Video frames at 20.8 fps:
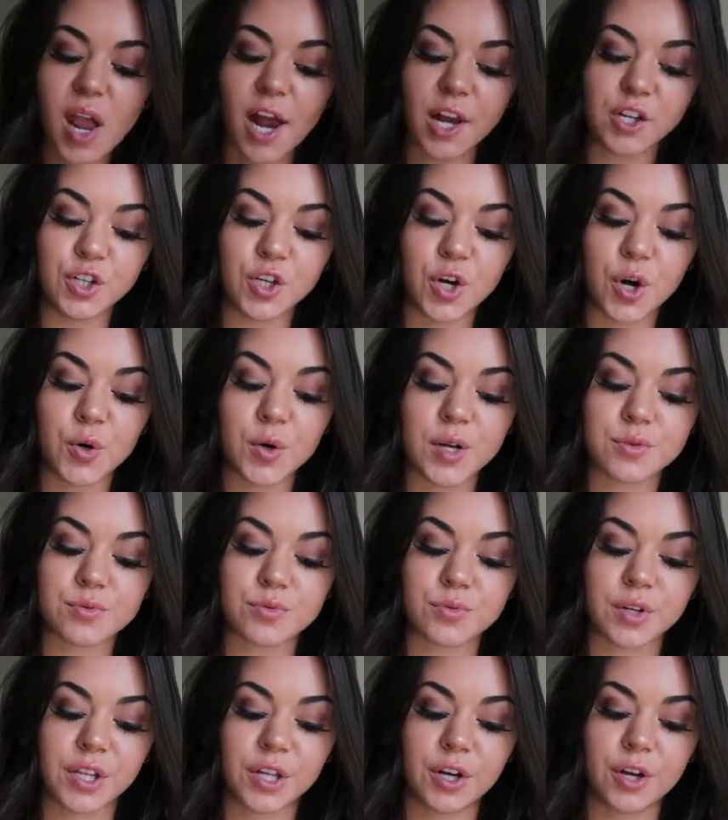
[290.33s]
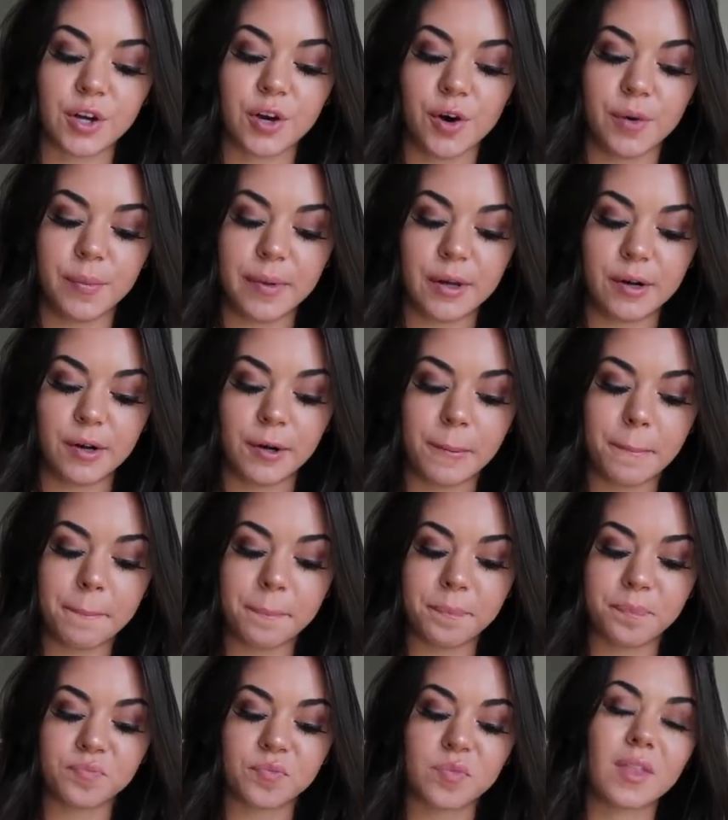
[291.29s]
And you know who has really good oatmeal?
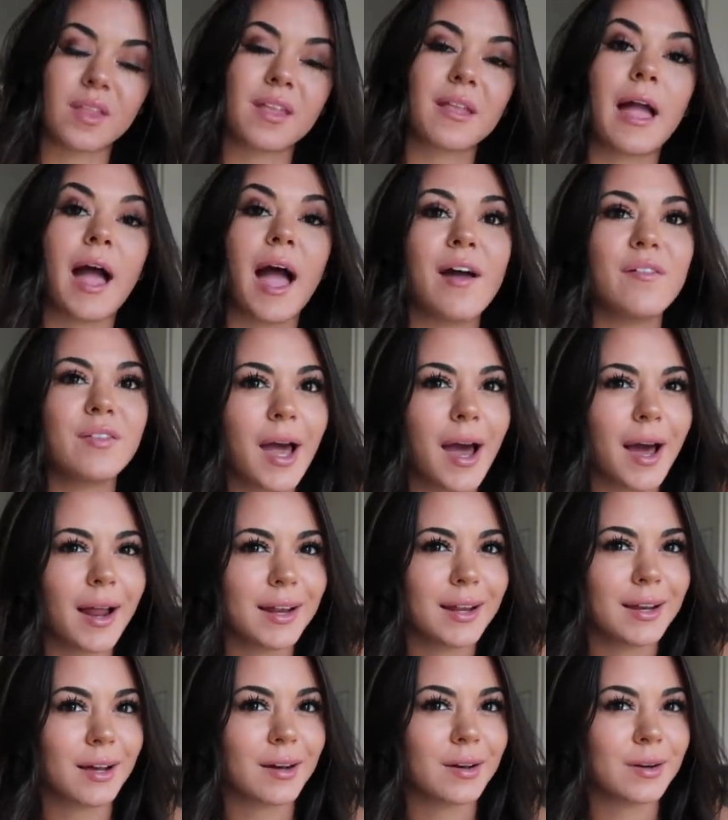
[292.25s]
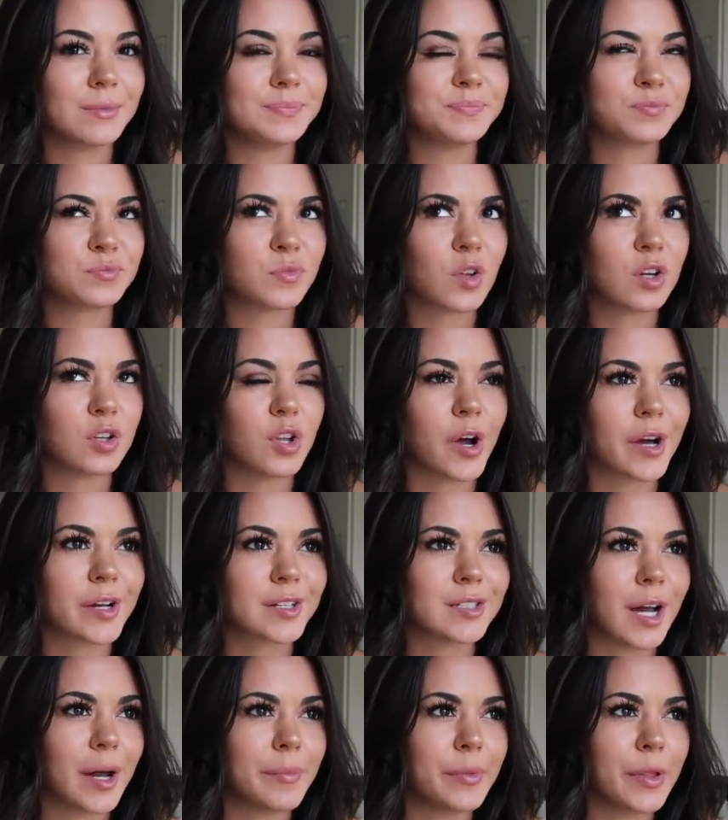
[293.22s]
I haven't had it in a
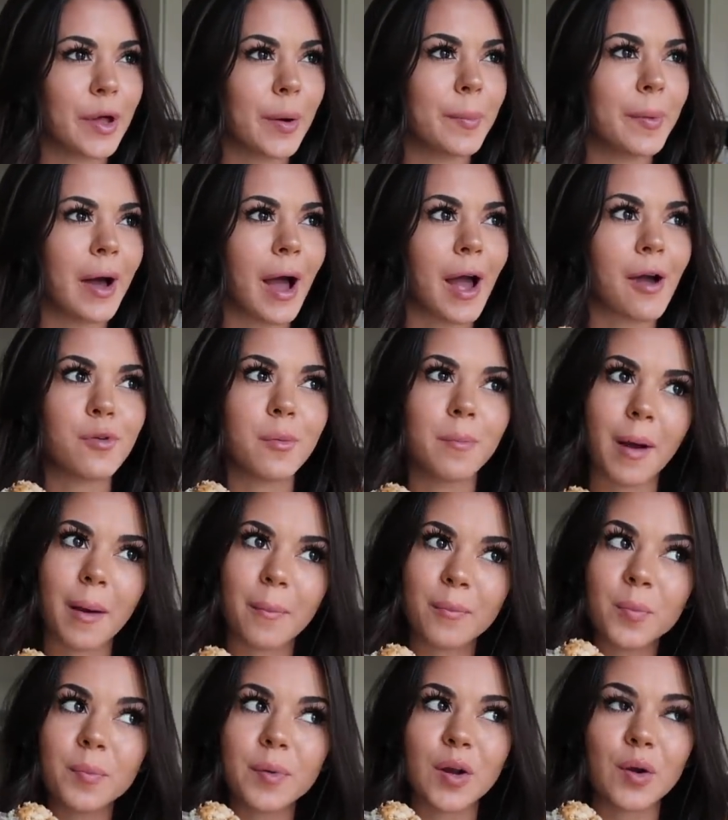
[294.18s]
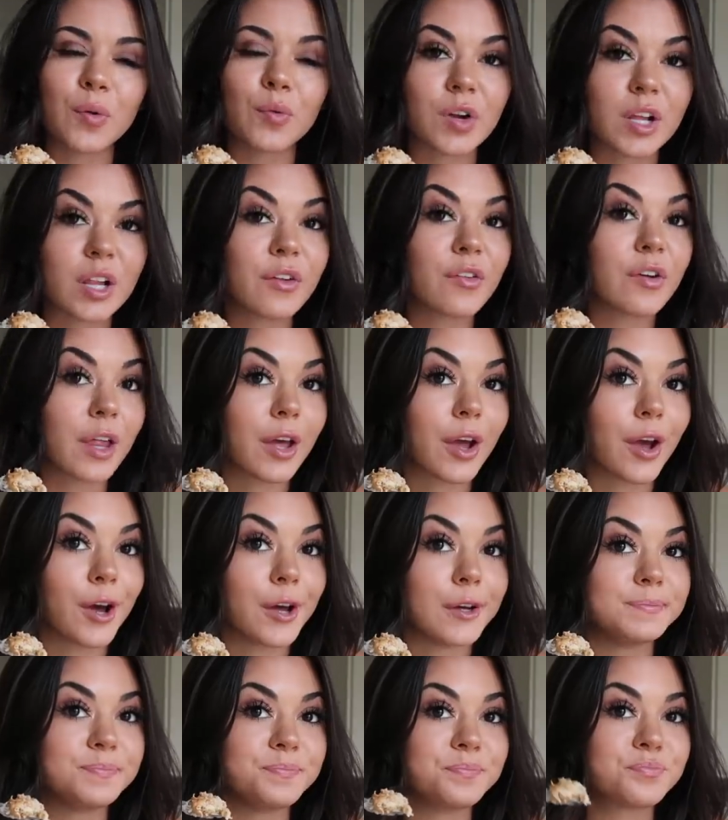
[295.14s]
long time though, but I remember it being really, really
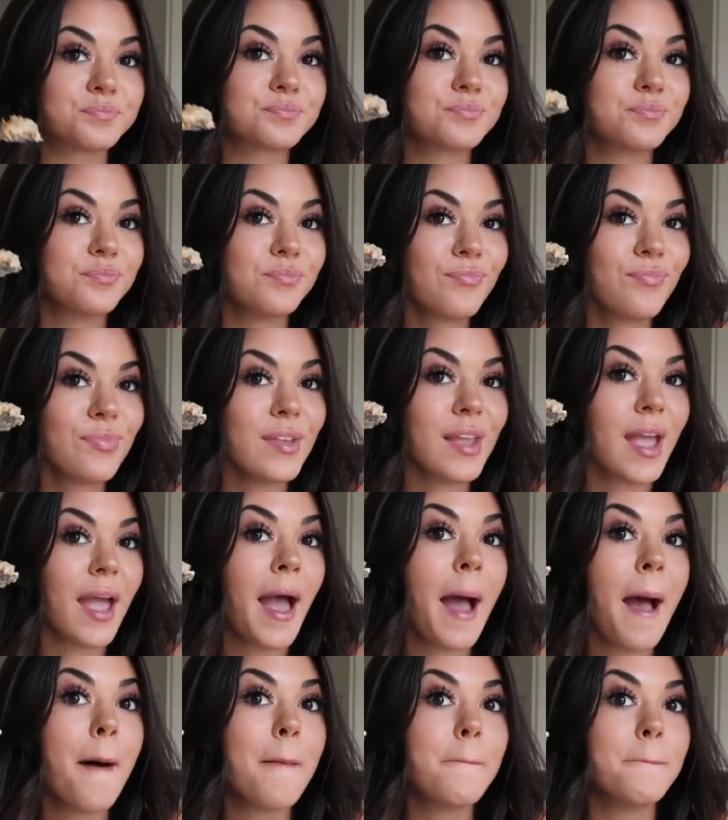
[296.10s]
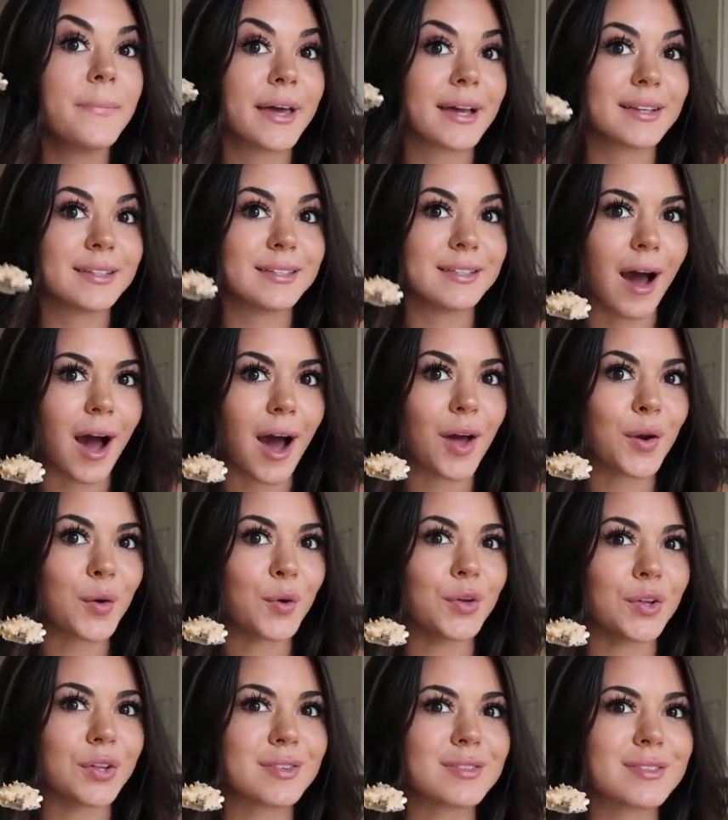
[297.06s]
good.
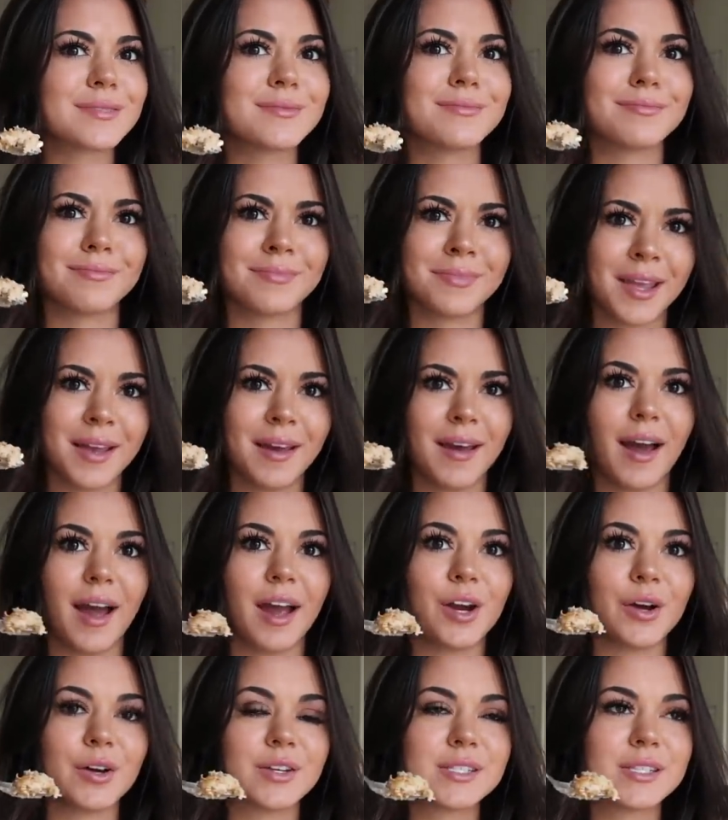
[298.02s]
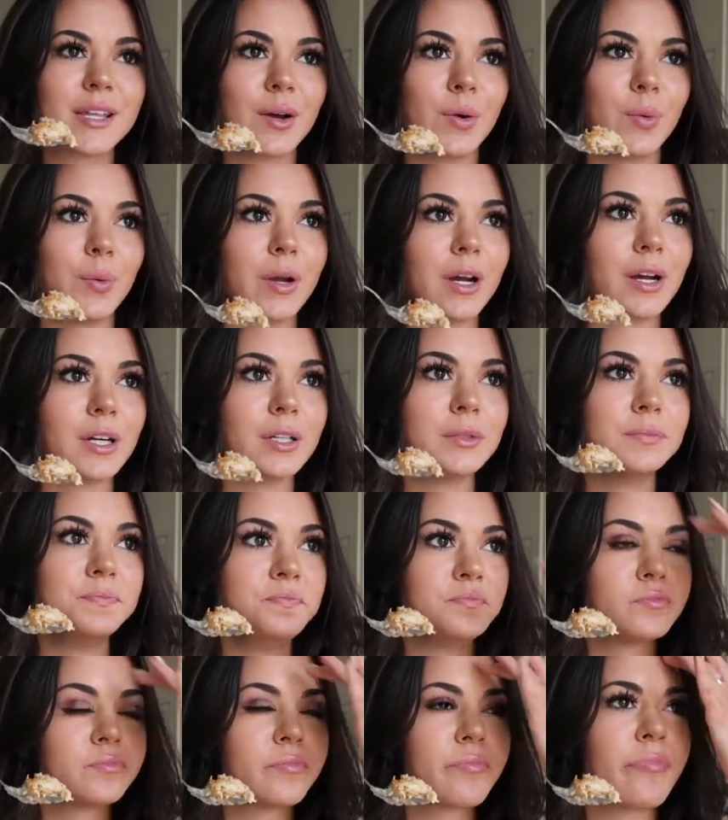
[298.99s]
McDonald's. I know, isn't that weird?